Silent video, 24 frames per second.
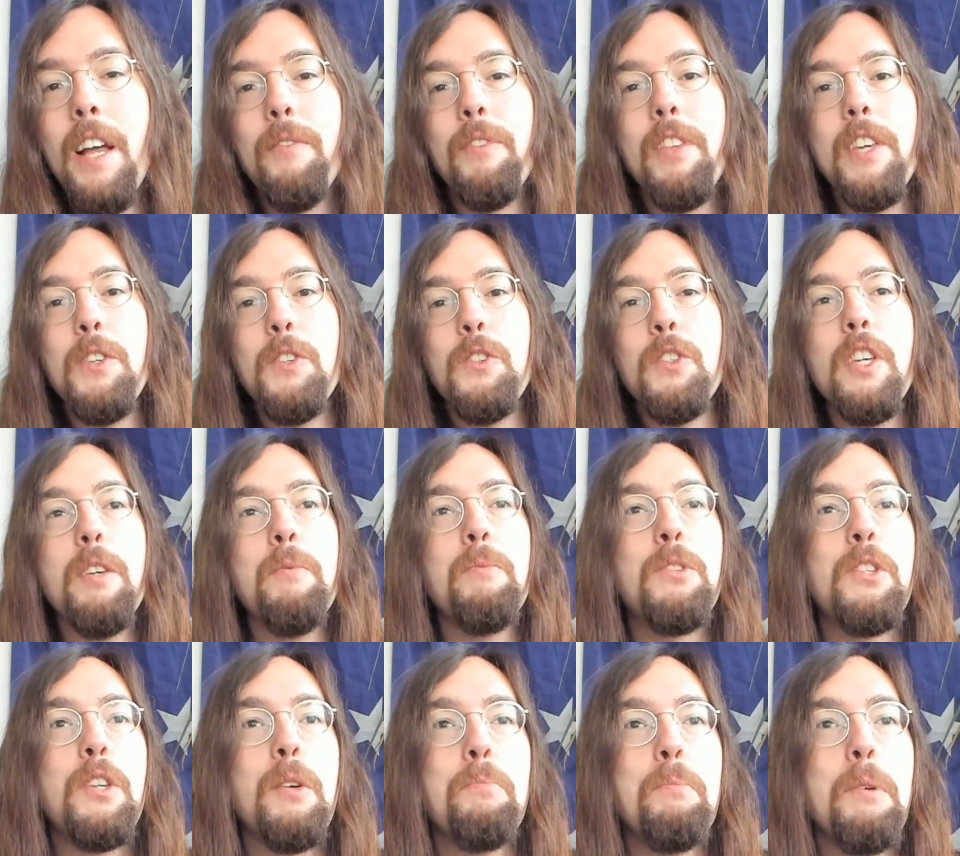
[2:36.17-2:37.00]
This
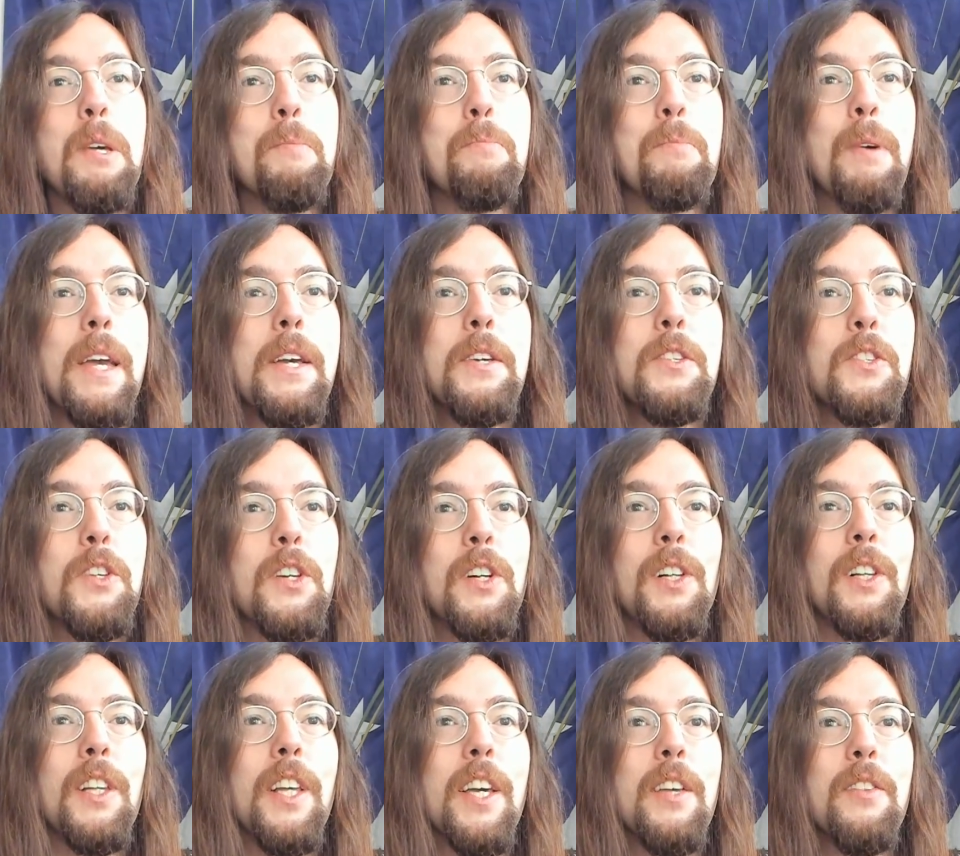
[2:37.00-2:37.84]
seems to be
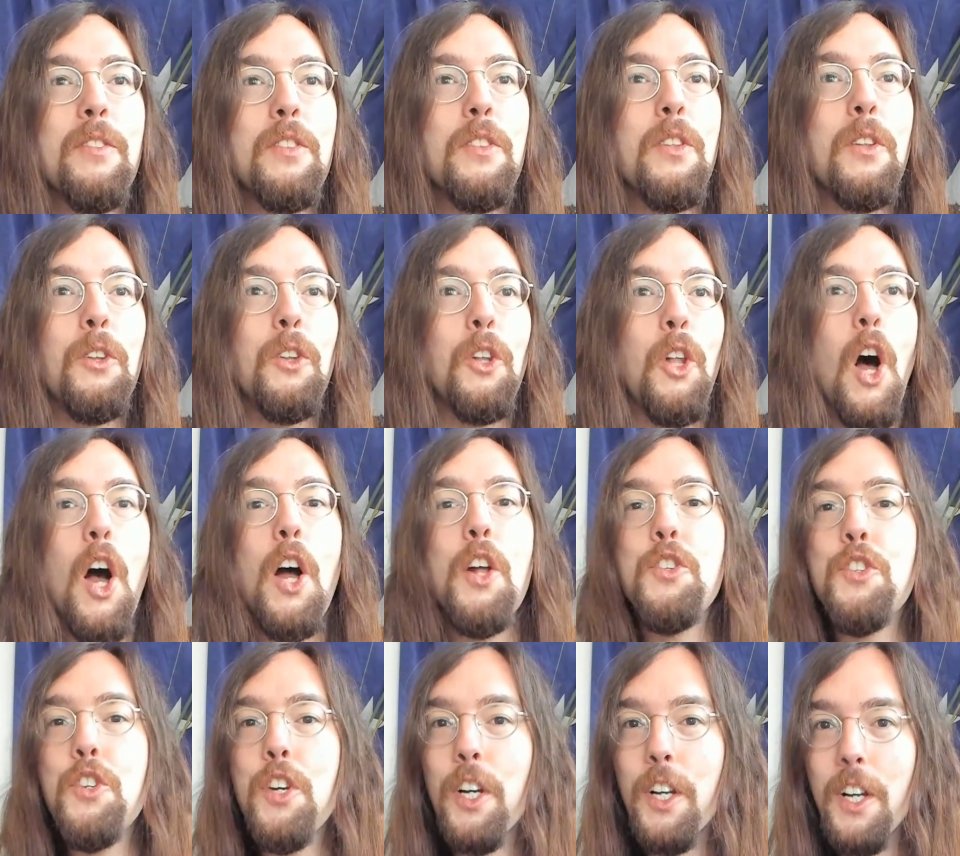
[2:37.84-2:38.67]
basically the
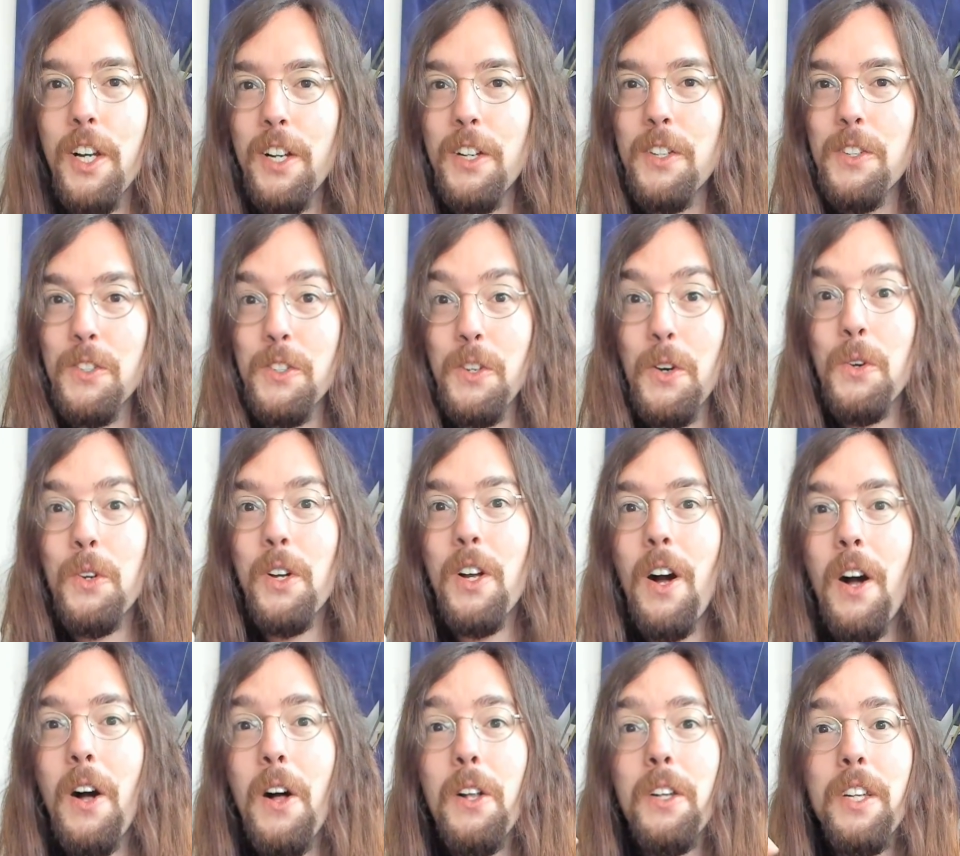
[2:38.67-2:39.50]
logic,
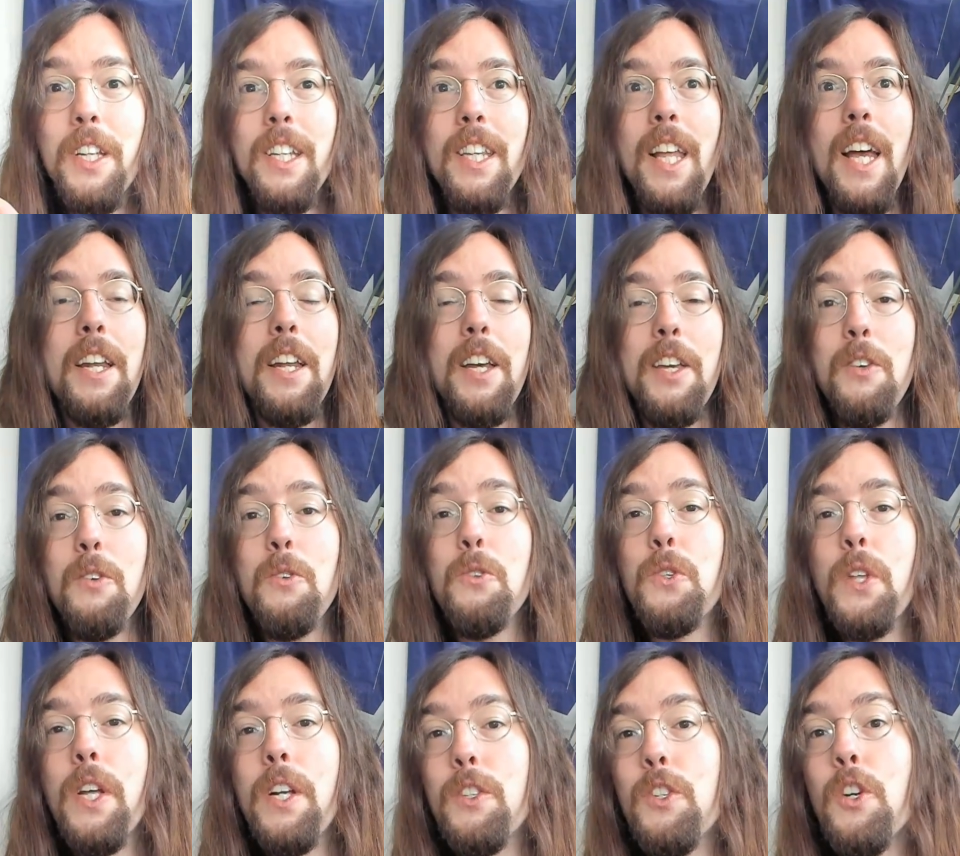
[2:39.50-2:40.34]
so-called, and I
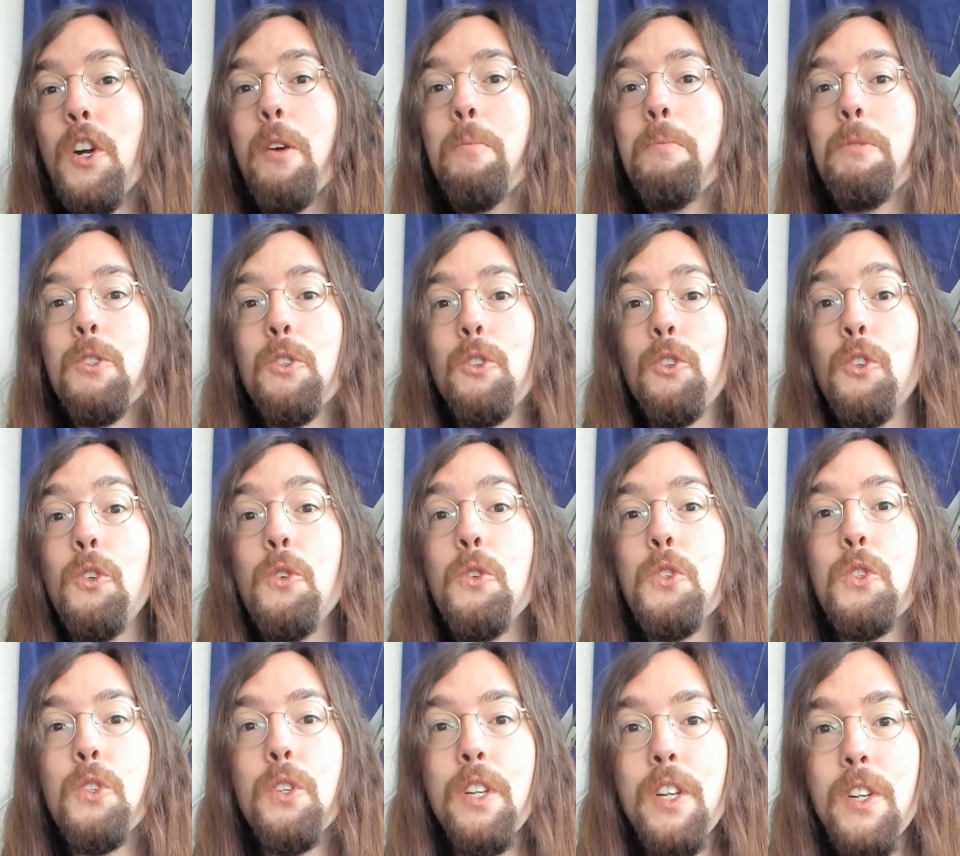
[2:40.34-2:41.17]
use that term as
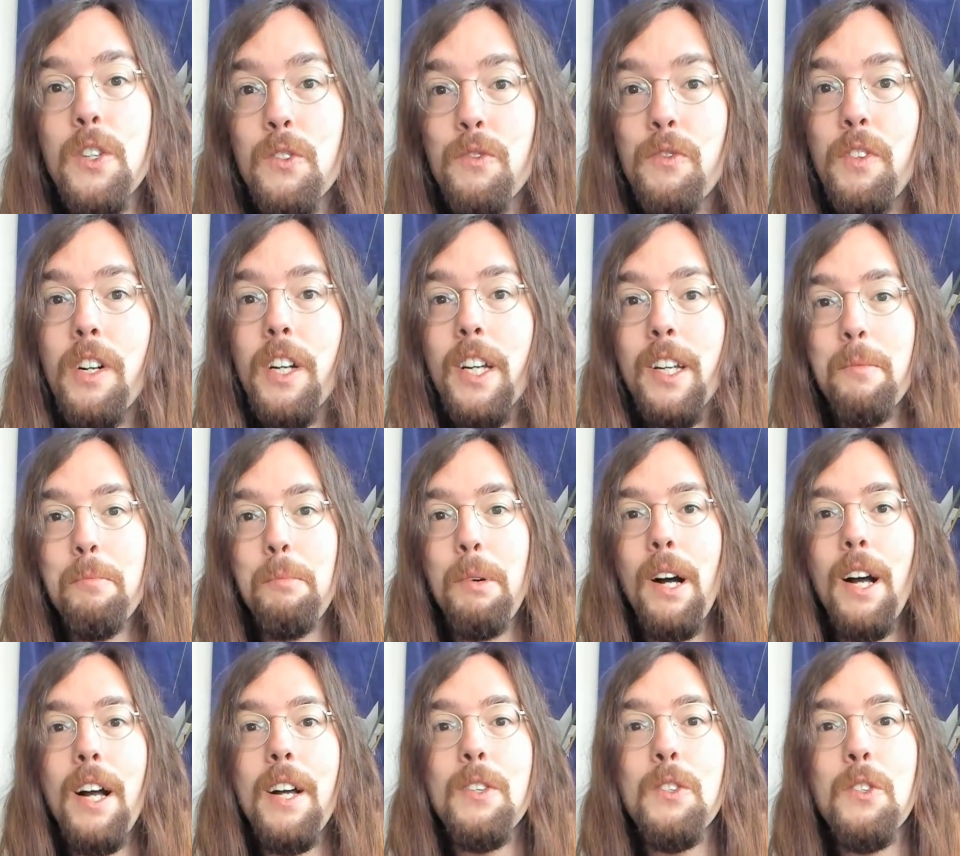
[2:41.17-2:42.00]
loosely as fucking
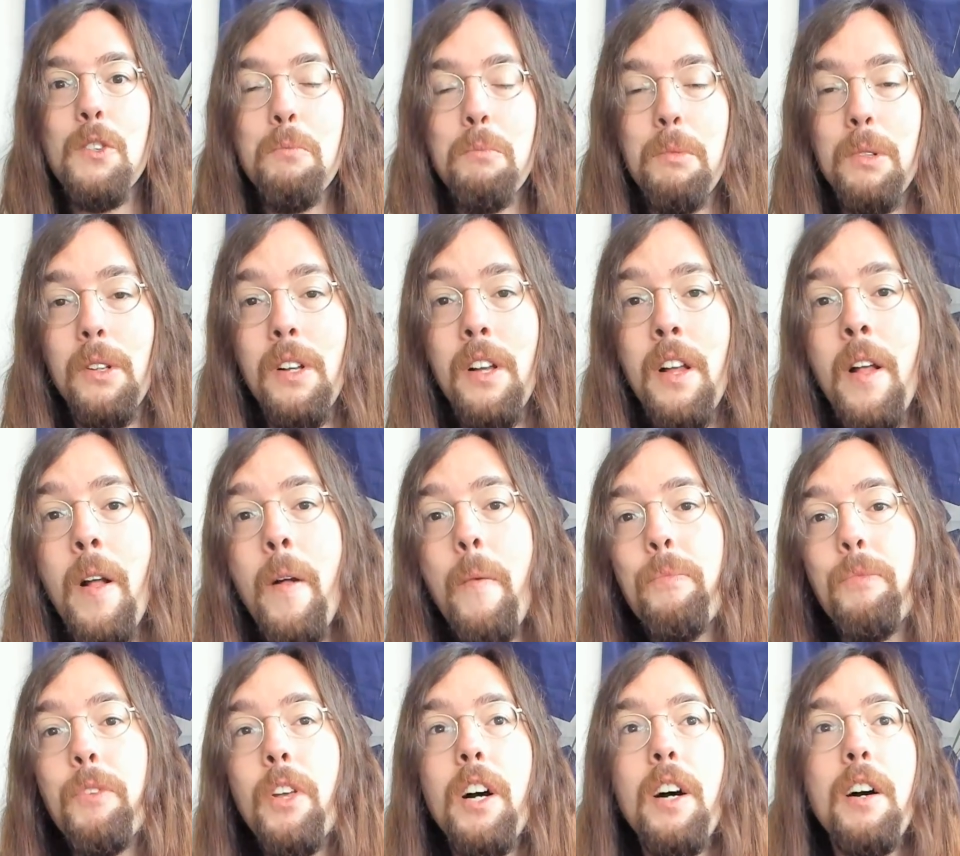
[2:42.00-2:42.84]
possible,
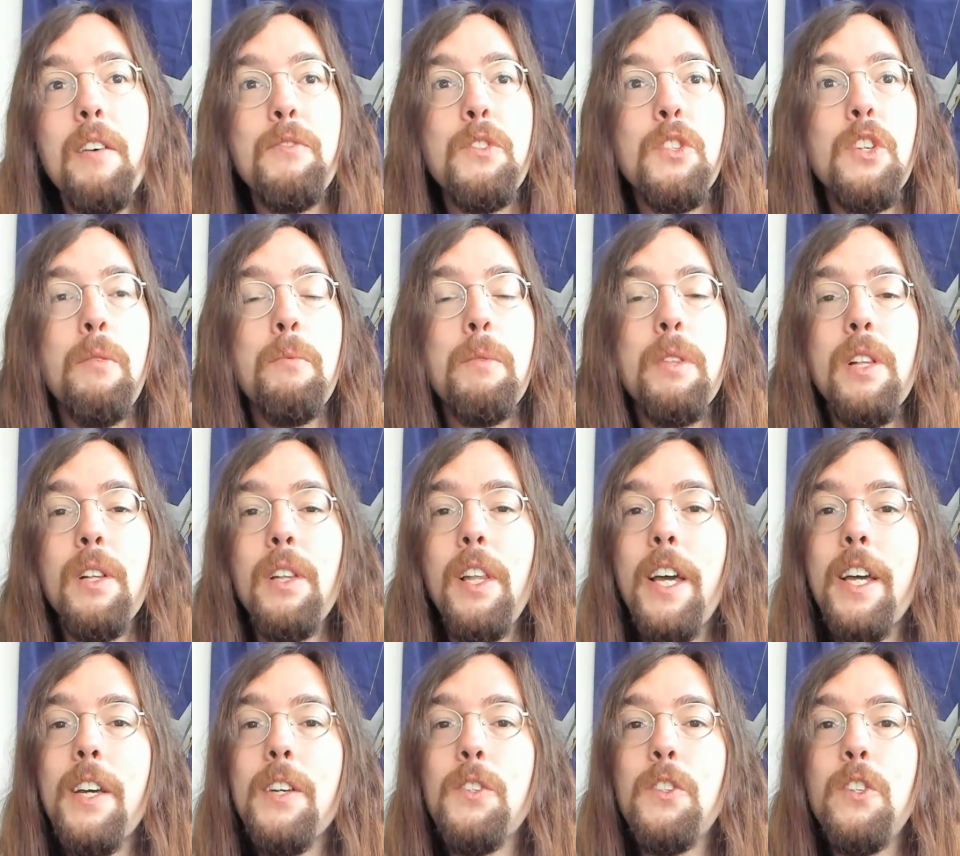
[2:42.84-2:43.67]
of some of the
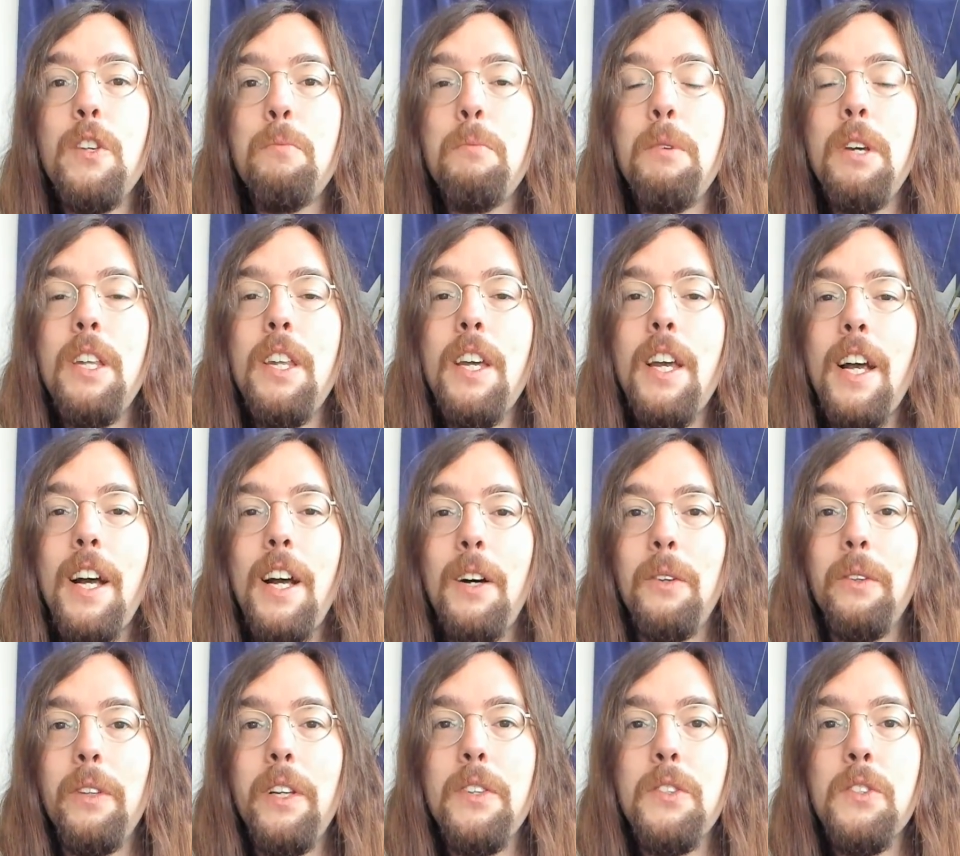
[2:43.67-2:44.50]
legacy media
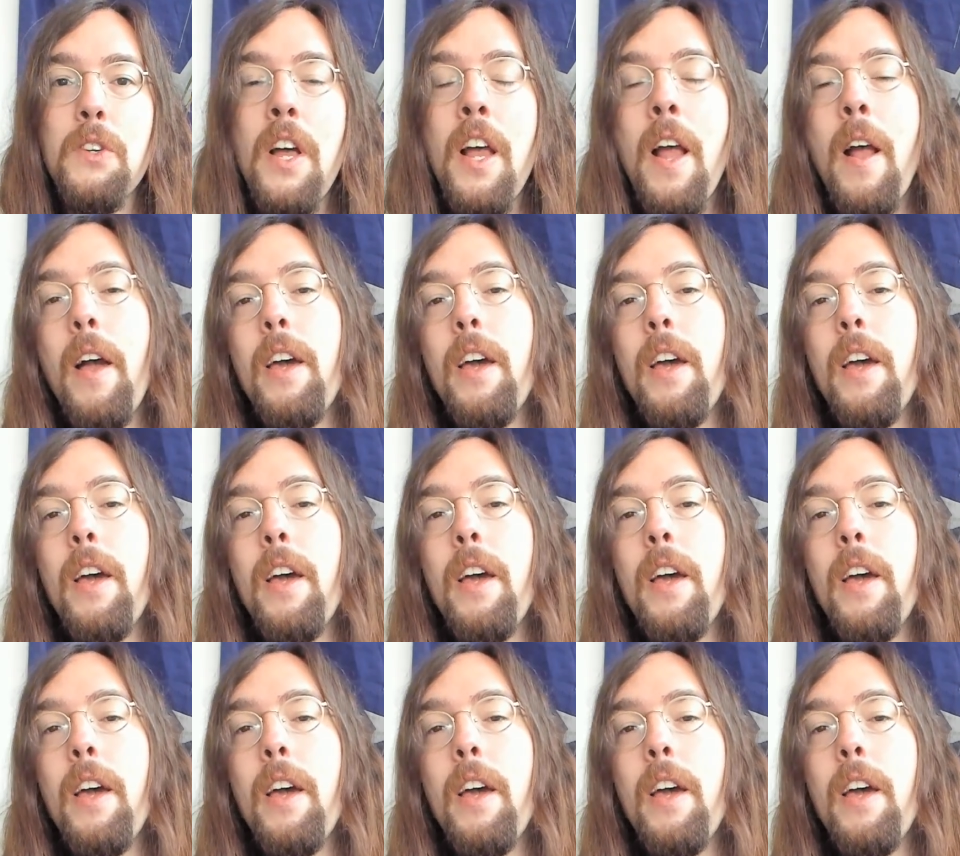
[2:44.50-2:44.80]
outlets.